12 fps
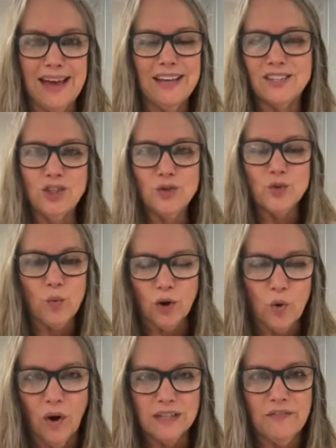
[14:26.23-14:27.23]
He used the word
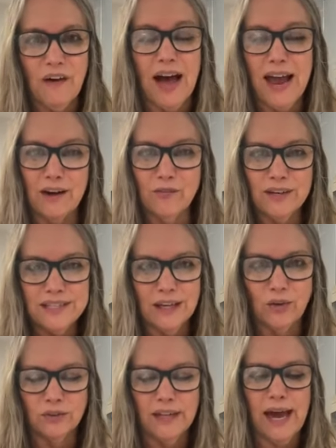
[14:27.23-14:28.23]
quantify every
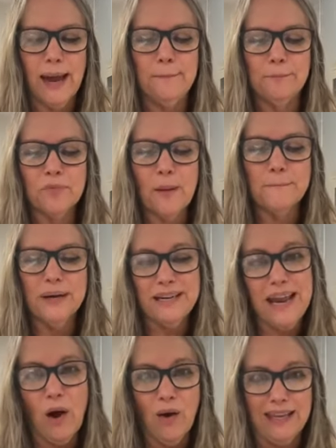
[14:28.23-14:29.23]
single day, but
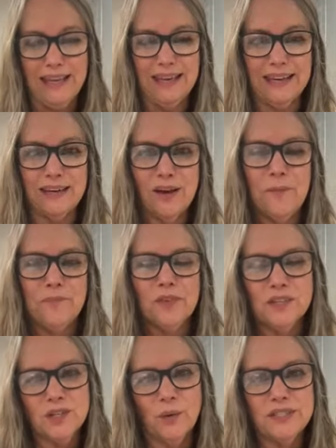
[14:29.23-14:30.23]
now I get it.
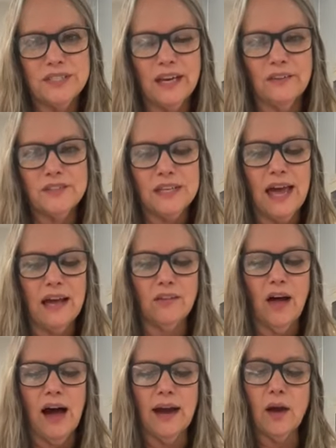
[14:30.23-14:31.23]
So instead of saying
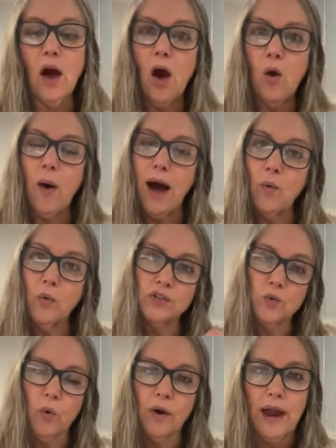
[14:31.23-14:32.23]
like, oh, I want to
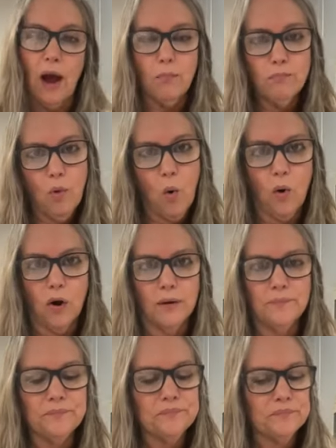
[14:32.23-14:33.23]
work out more,
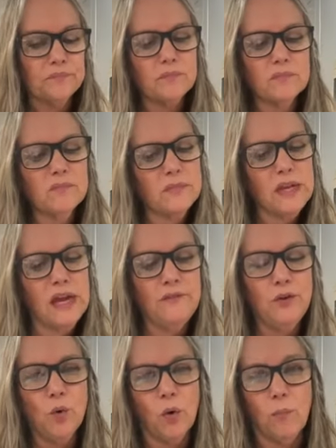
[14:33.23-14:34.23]
if
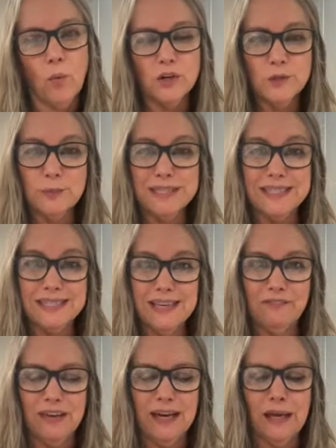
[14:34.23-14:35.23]
you are more
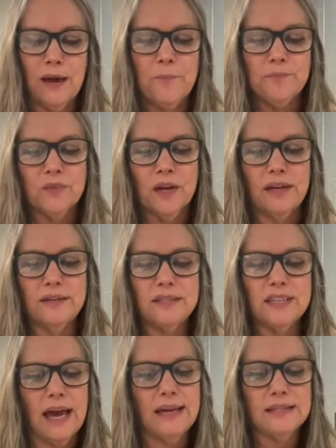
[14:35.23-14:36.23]
specific and
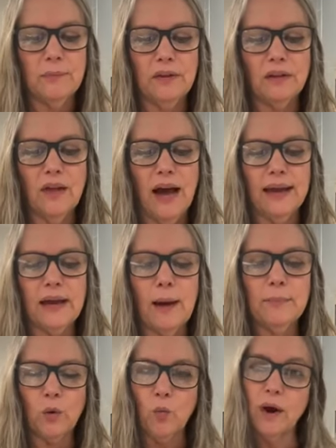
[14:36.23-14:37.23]
say something like, I'm
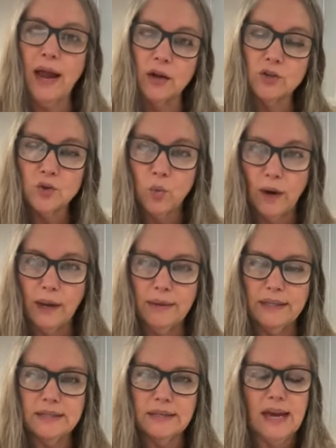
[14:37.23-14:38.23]
gonna work out 20
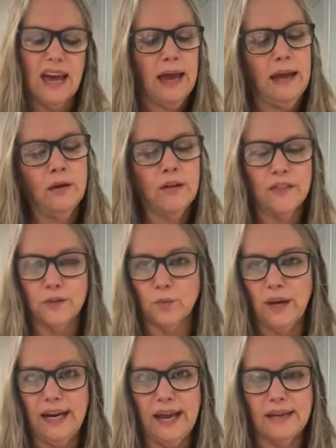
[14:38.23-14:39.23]
minutes a day,
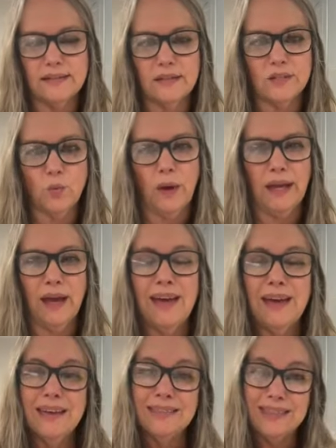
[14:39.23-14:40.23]
3 days this week,
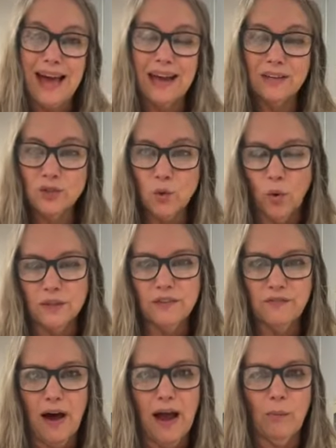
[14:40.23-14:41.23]
that is
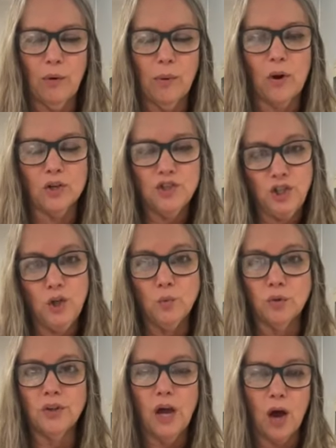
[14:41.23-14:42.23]
quantifiable because you
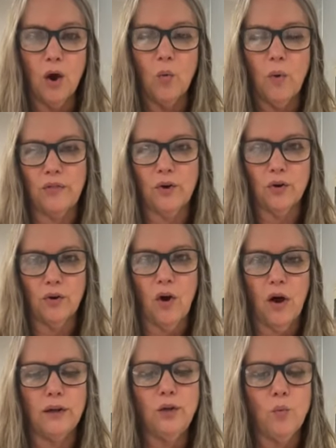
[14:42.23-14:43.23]
will know whether or
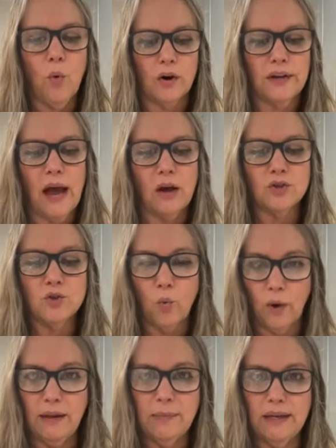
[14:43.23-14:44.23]
not you worked out
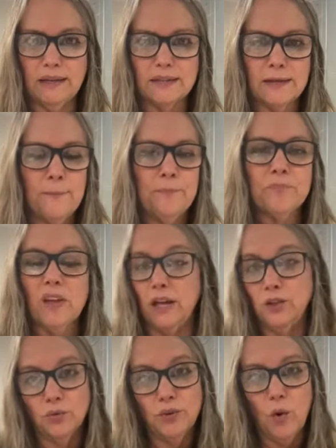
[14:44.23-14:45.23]
20 minutes and
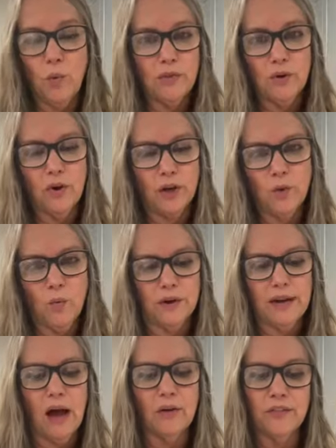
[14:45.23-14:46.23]
you'll know whether or not you worked
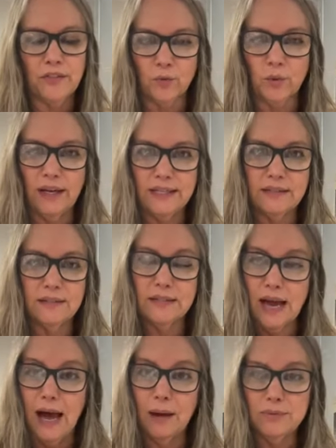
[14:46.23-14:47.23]
out 3
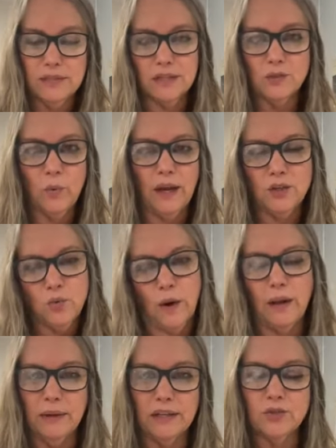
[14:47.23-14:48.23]
times this week,
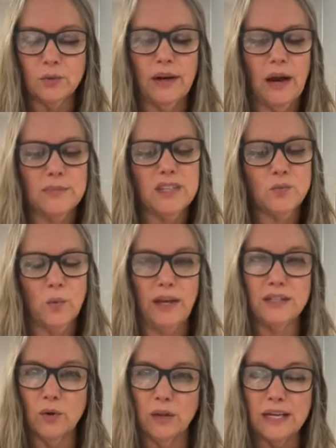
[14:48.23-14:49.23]
20 minutes 3 times this week.
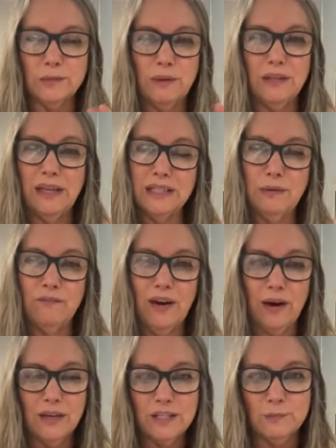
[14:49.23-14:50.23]
So it needs to be
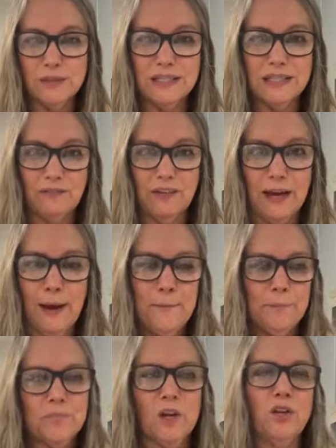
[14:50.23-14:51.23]
very specific,
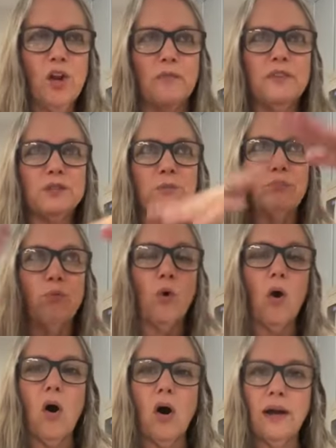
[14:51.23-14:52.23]
not this
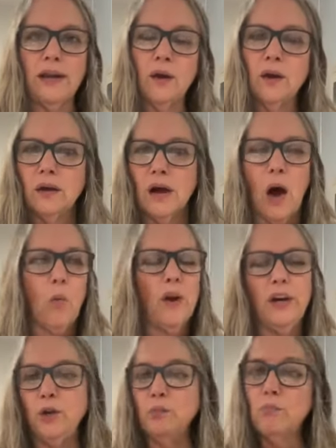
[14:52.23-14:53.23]
broad, I want
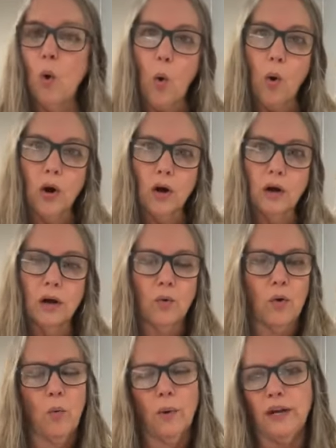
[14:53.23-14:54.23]
to do more
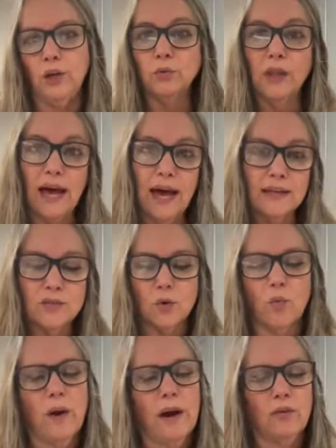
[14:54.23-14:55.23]
or I want to do less or
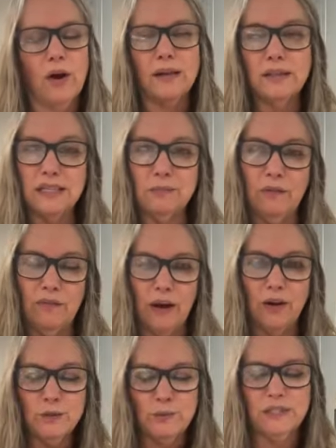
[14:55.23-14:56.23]
whatever. It needs to be
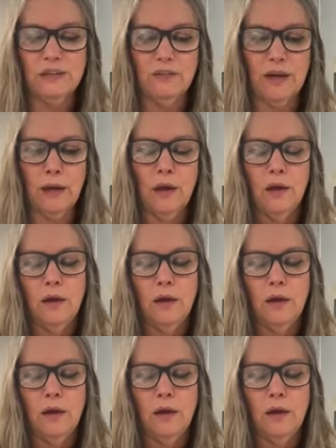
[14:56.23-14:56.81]
very specific.